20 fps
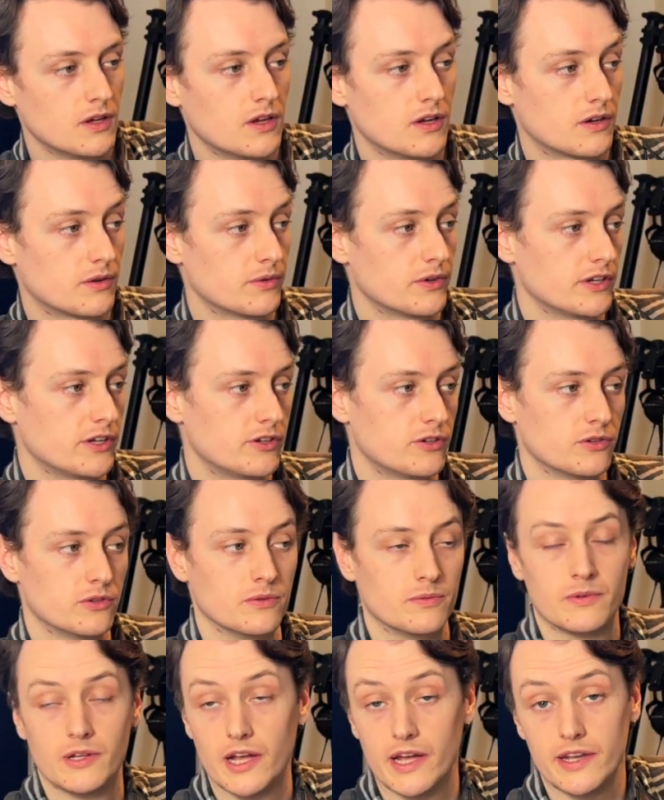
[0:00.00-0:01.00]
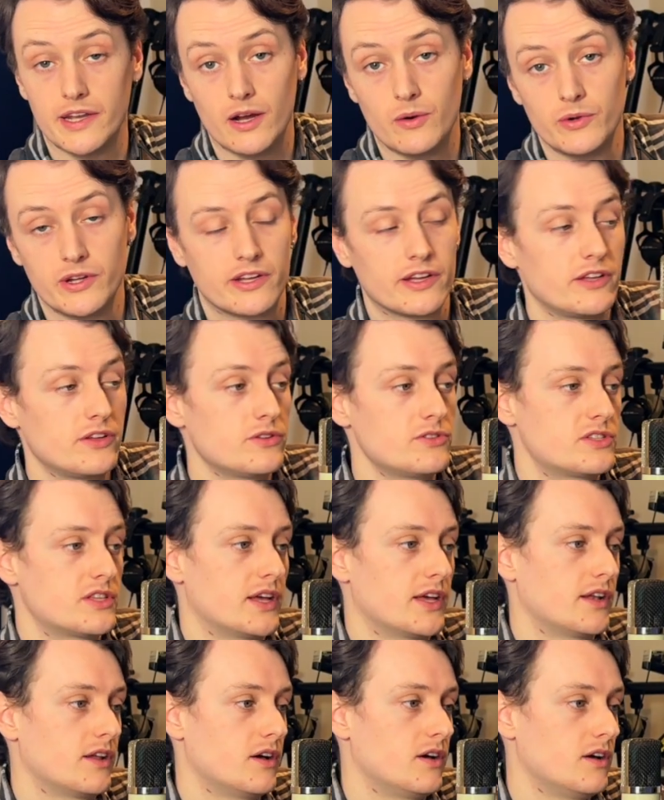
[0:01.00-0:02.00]
Really cool. And now we can use
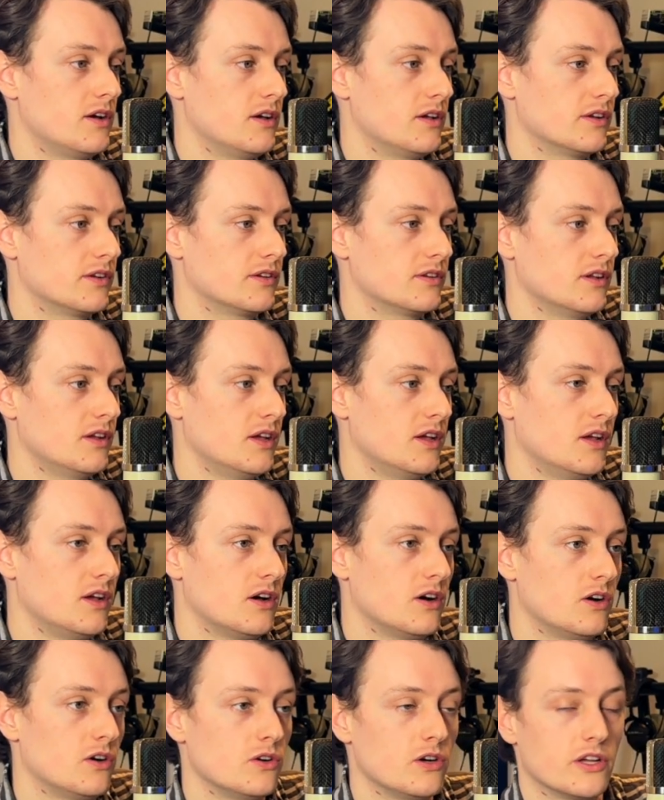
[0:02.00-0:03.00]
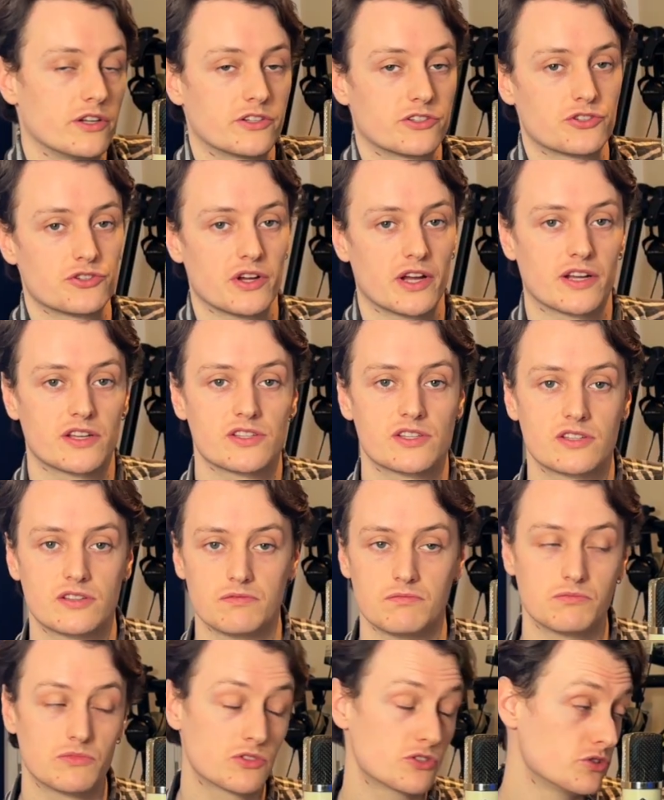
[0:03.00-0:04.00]
that on all other tracks
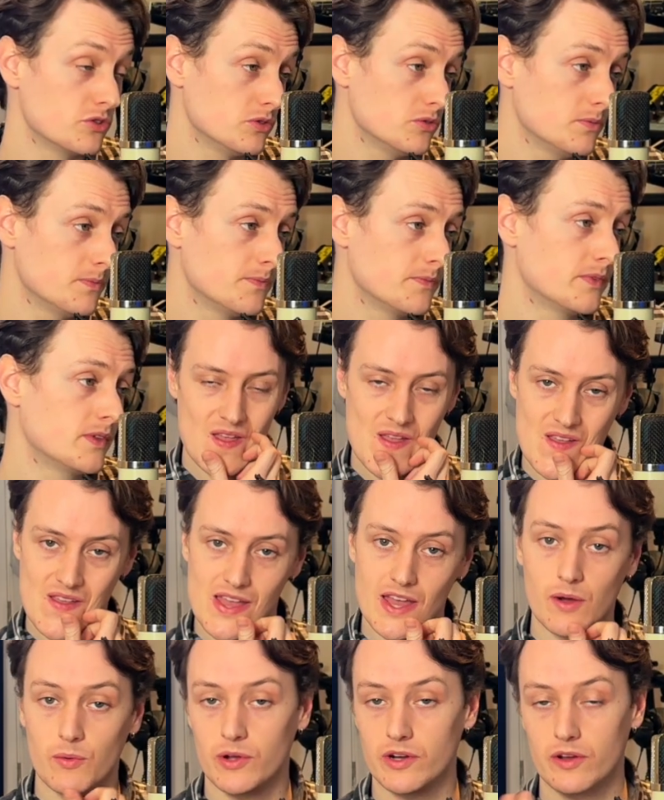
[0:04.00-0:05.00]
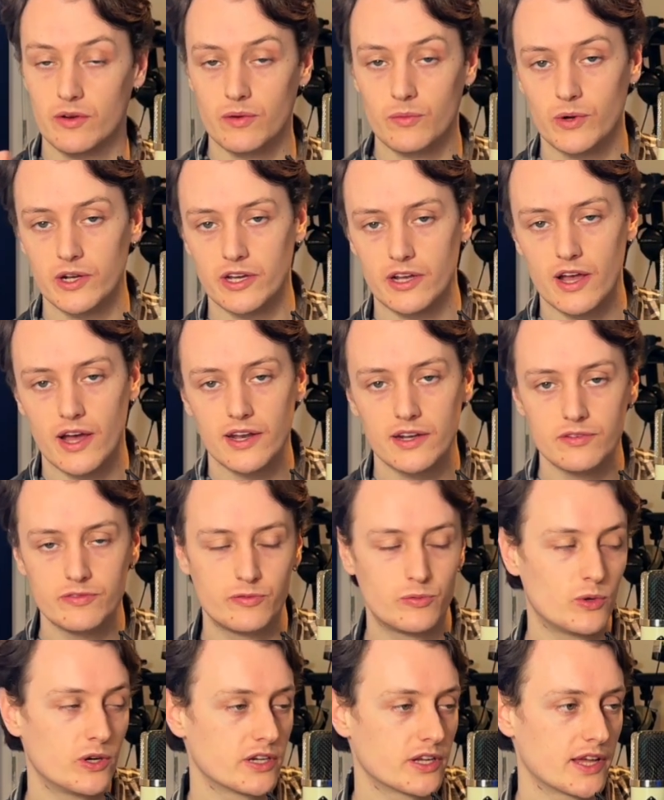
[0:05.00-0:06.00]
too. Yeah, what I kind of
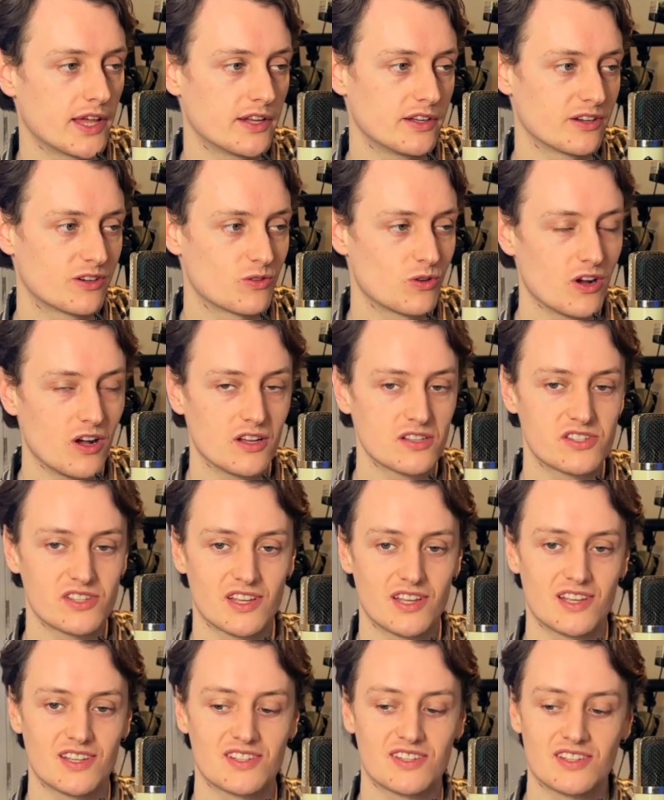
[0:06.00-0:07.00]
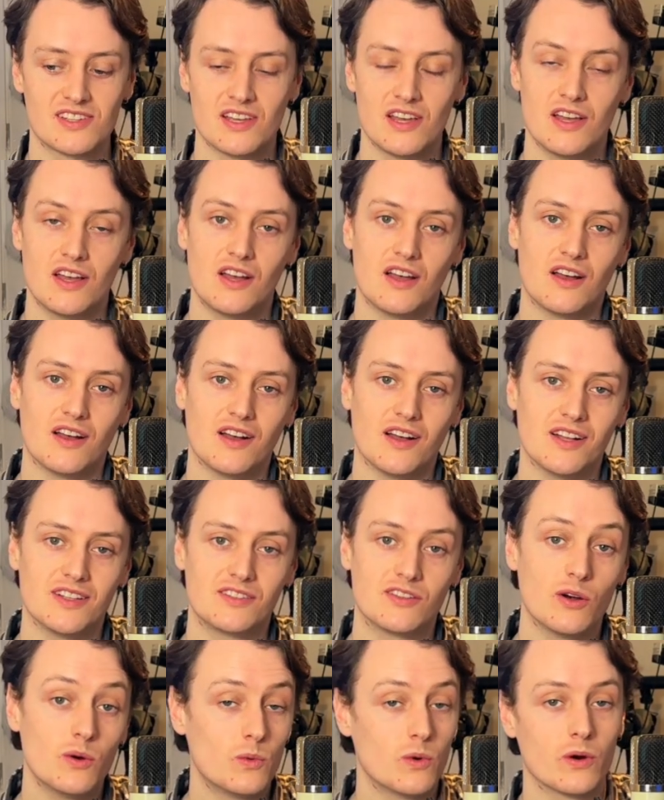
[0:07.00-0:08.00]
want to get across is
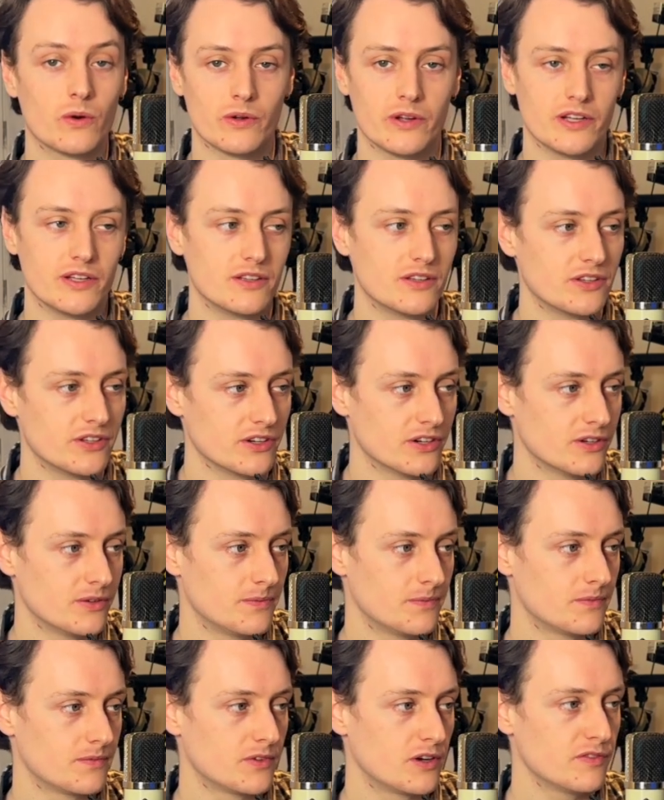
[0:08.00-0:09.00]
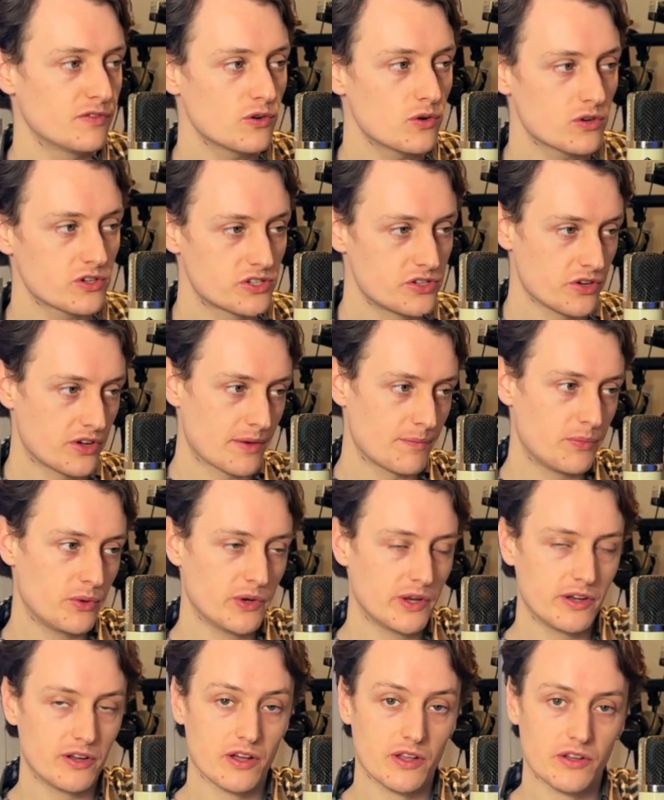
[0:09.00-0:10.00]
don't worry, you know. Of course, you can put
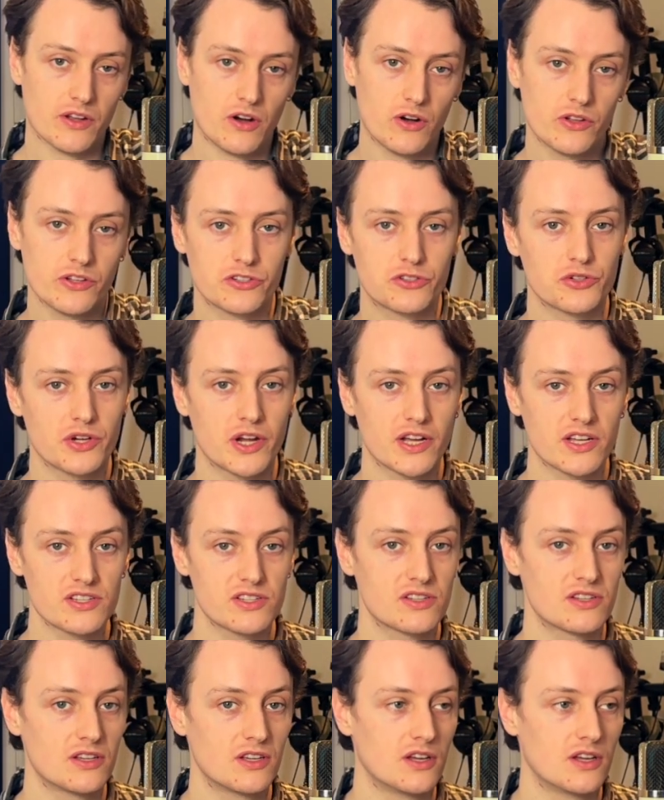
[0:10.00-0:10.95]
it on all the tracks.